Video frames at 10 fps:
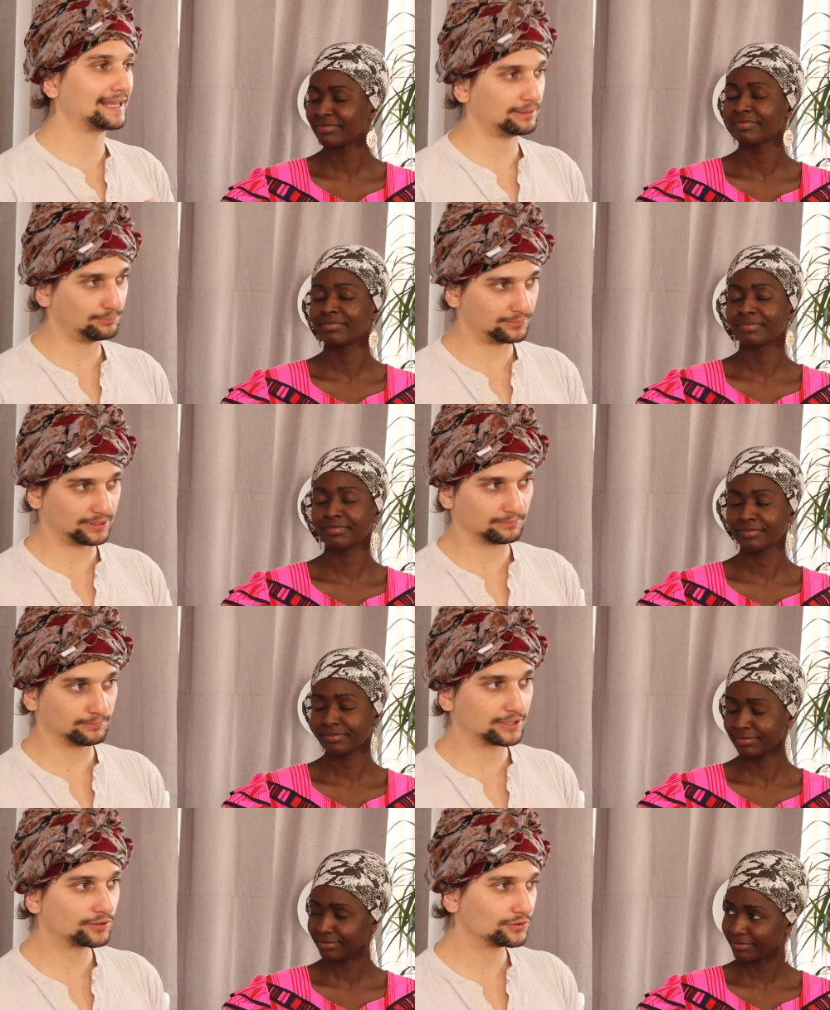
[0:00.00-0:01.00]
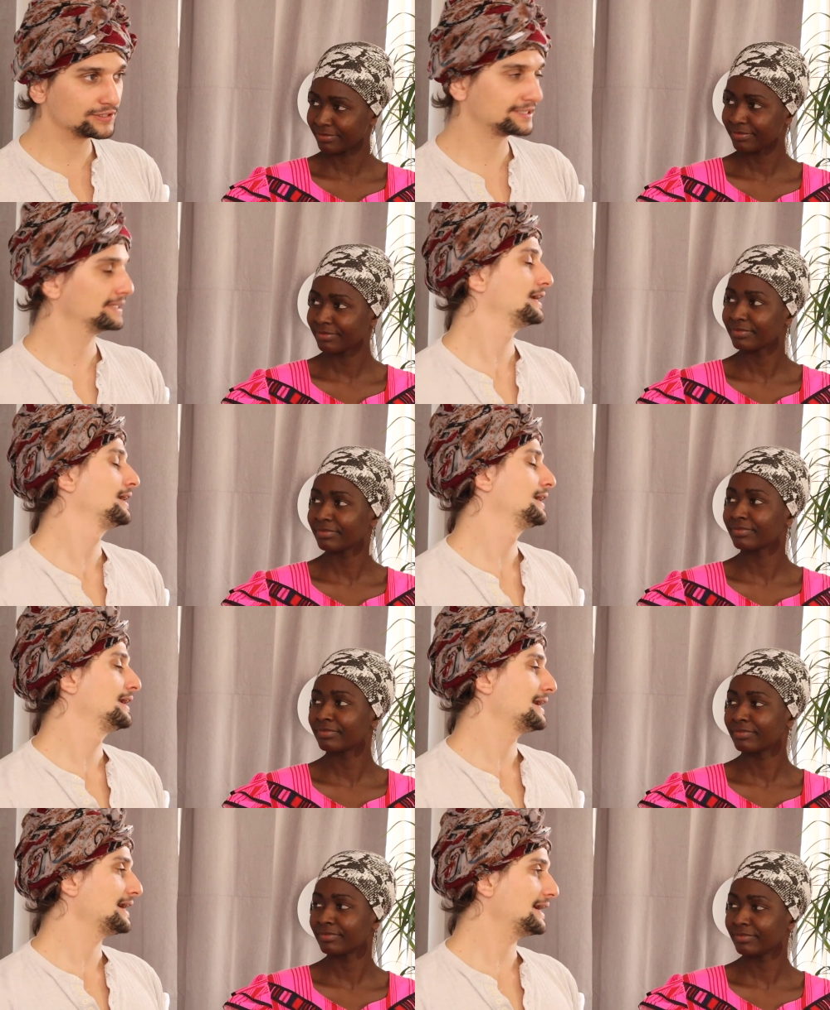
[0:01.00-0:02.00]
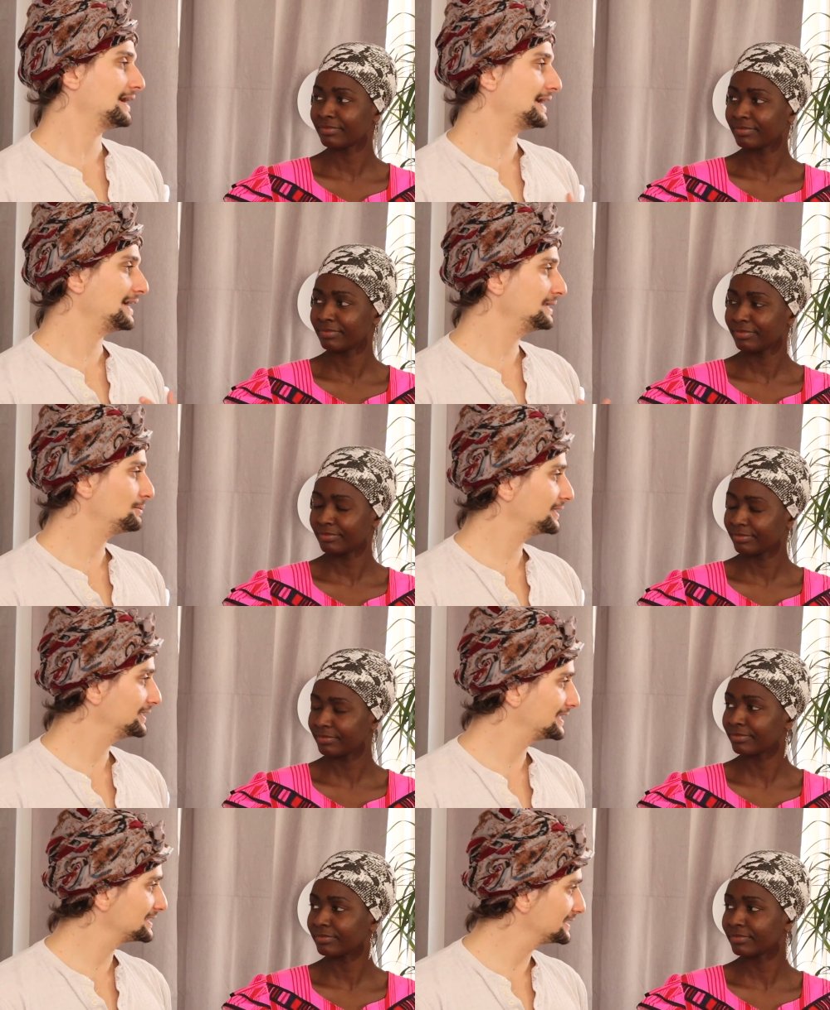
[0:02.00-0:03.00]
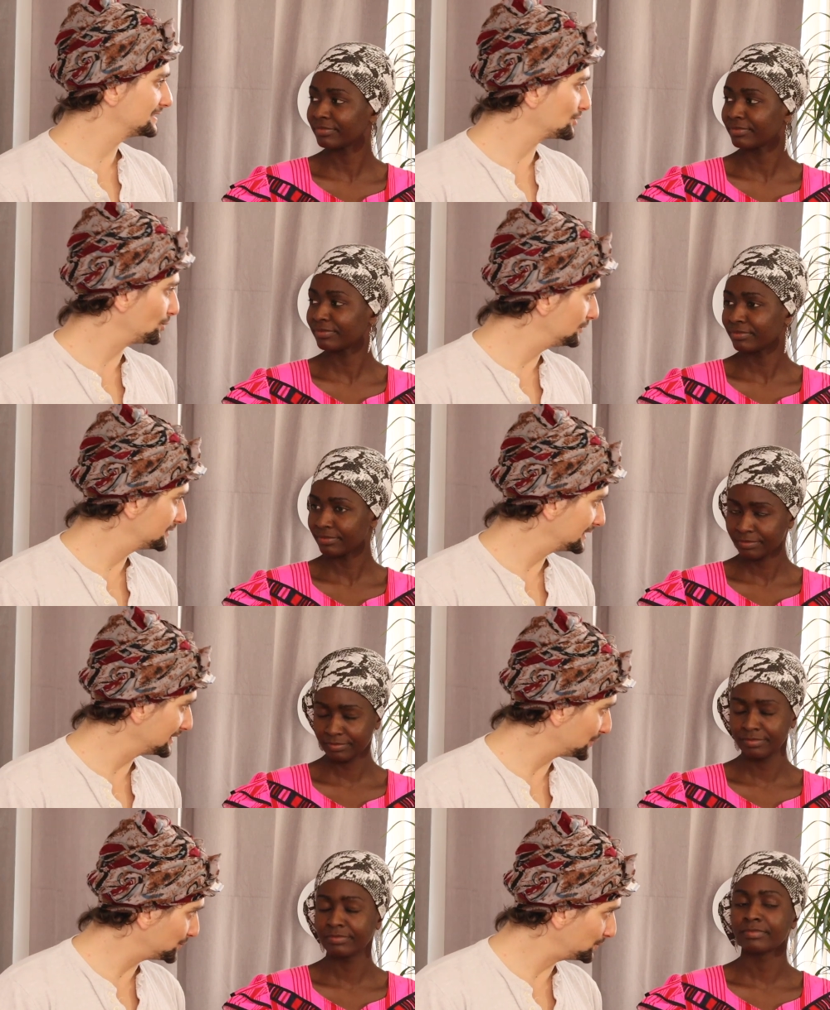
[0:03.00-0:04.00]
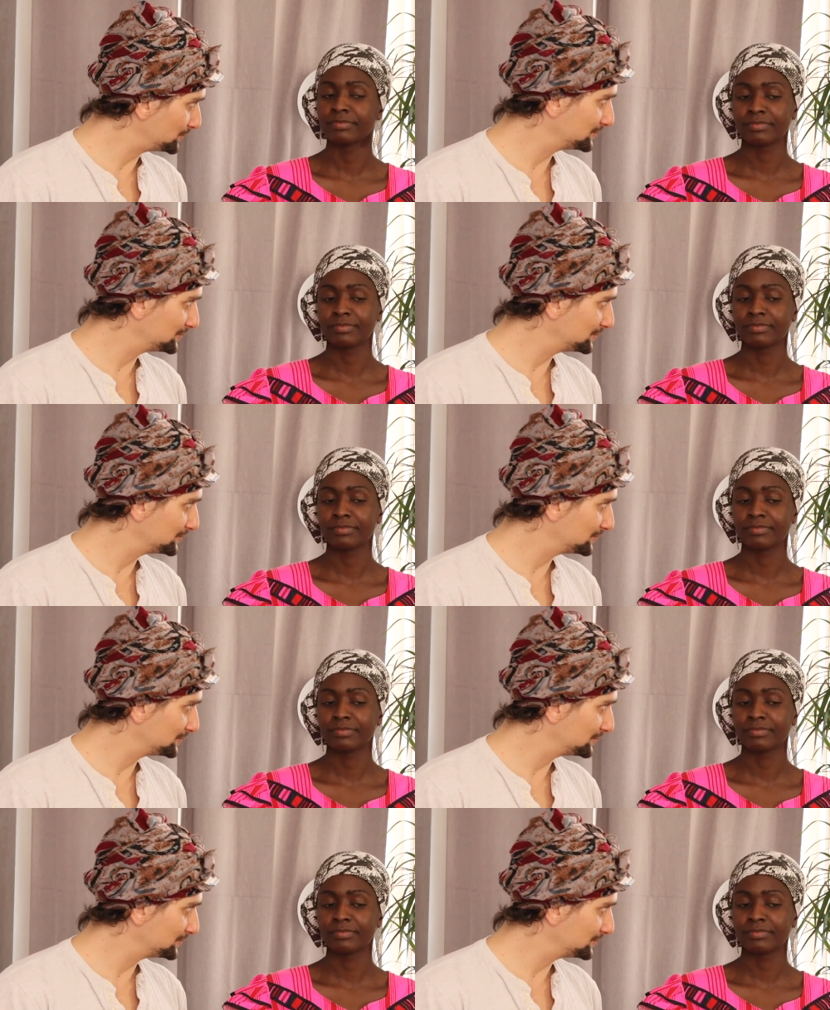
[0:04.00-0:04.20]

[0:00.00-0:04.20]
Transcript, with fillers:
Speaker 1: lempi, because anybody that is older than you,